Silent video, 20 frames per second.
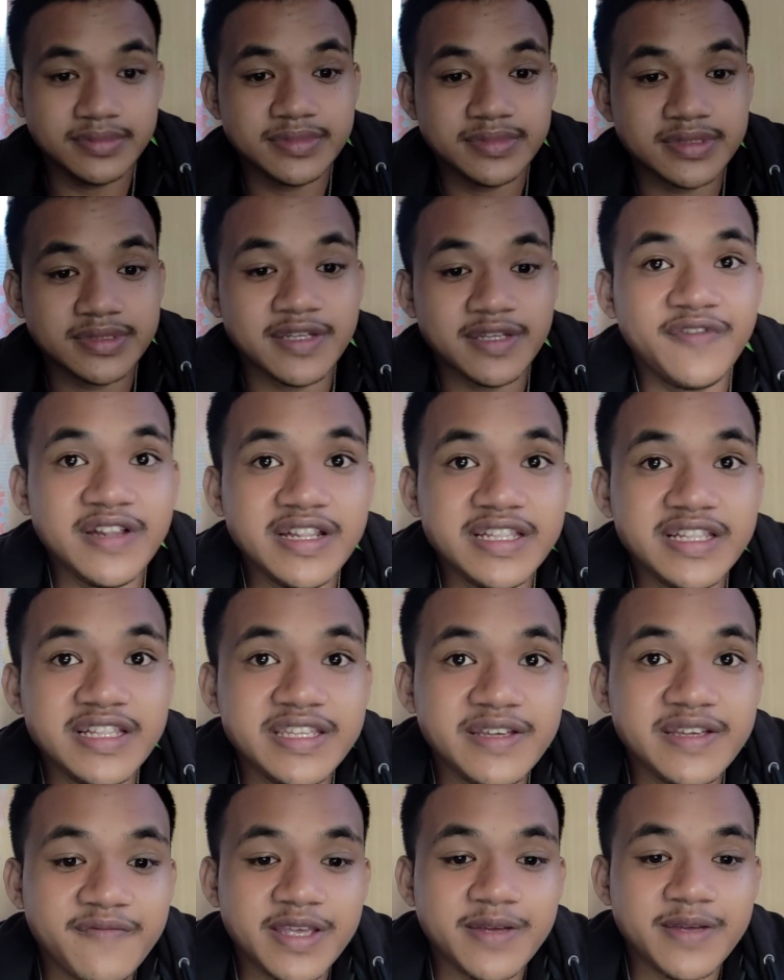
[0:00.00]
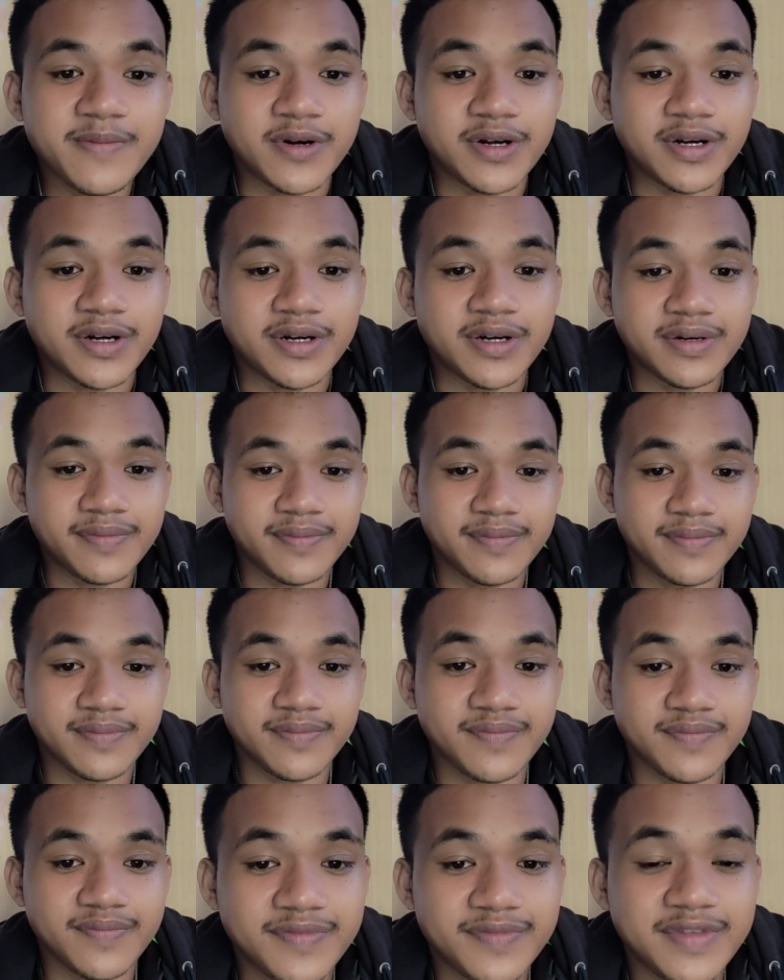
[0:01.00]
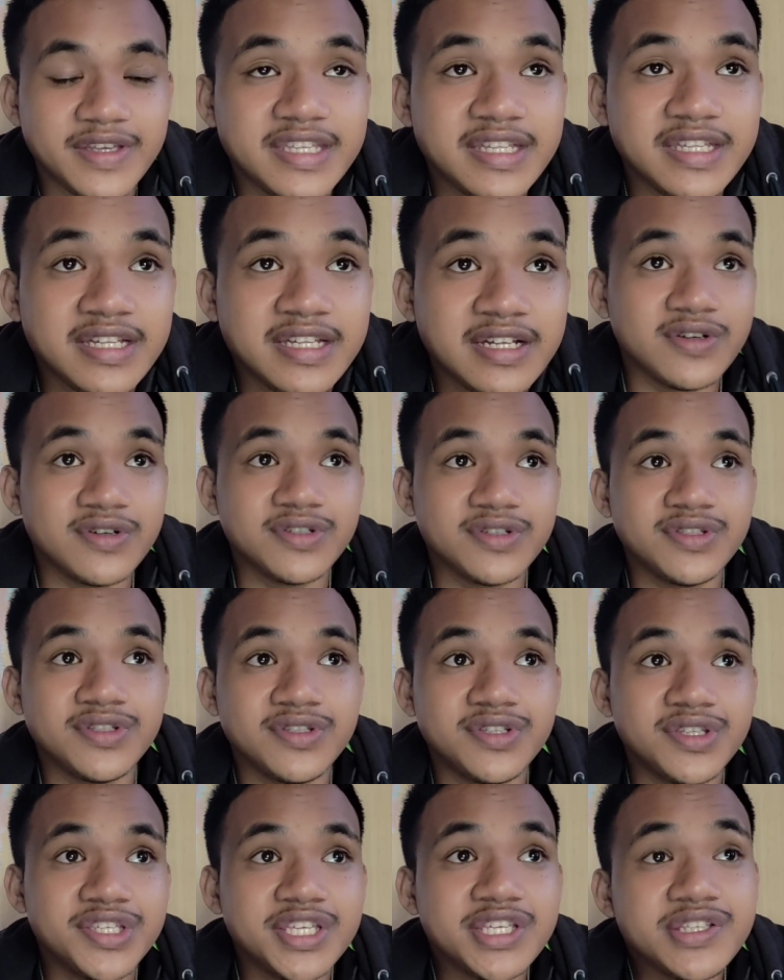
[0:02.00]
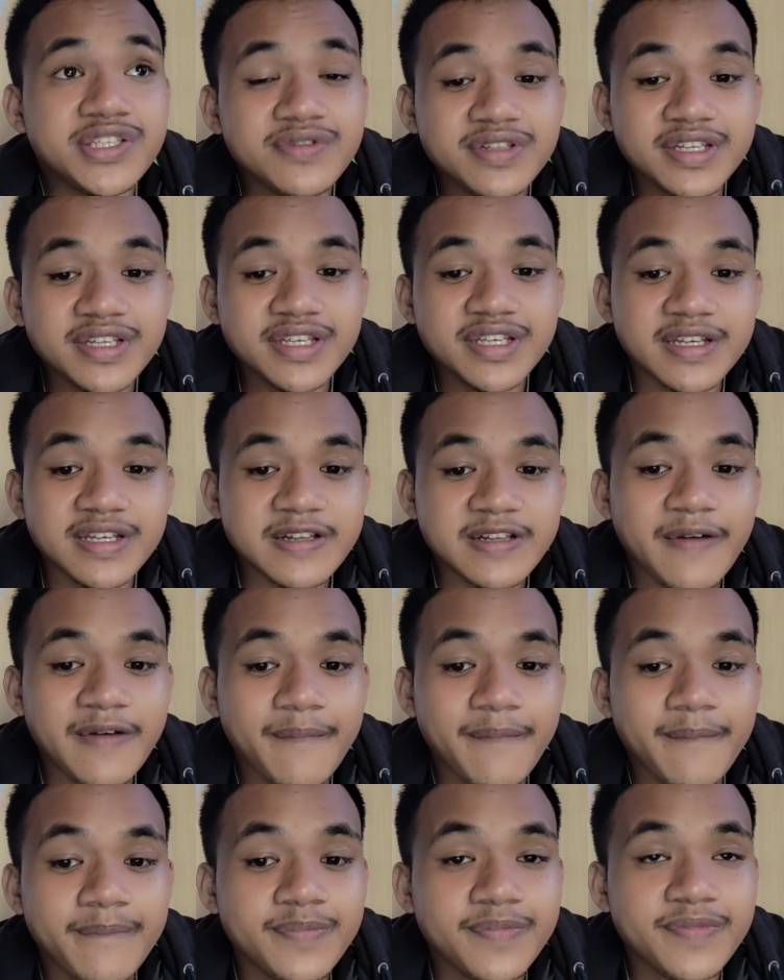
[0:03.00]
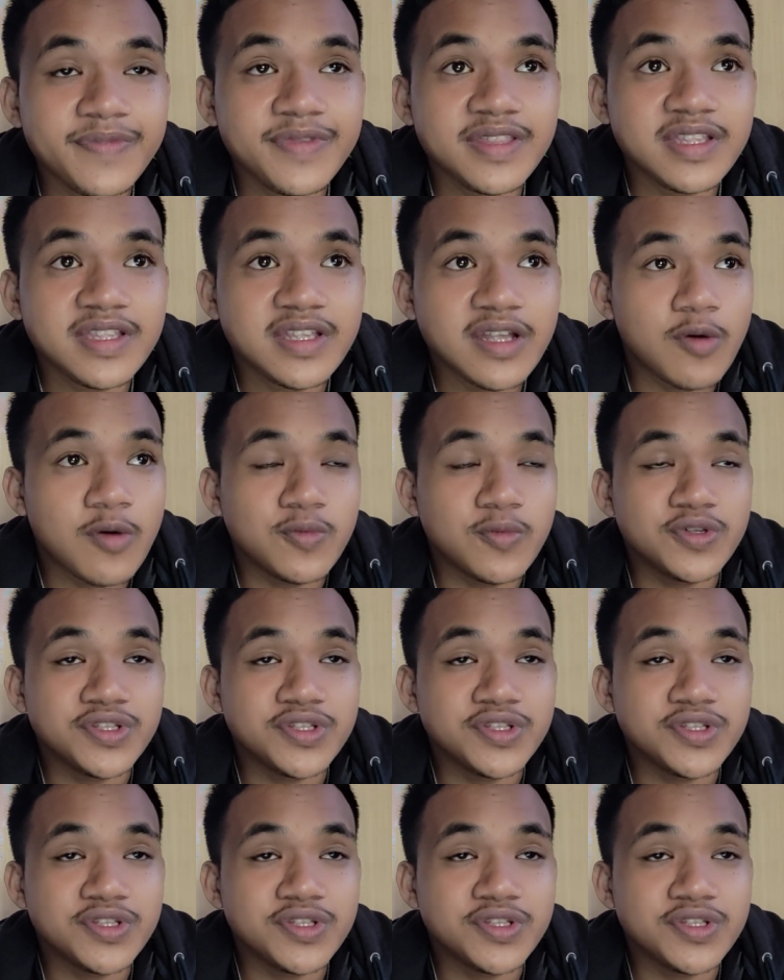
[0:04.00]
the building flavor that include seasoning, common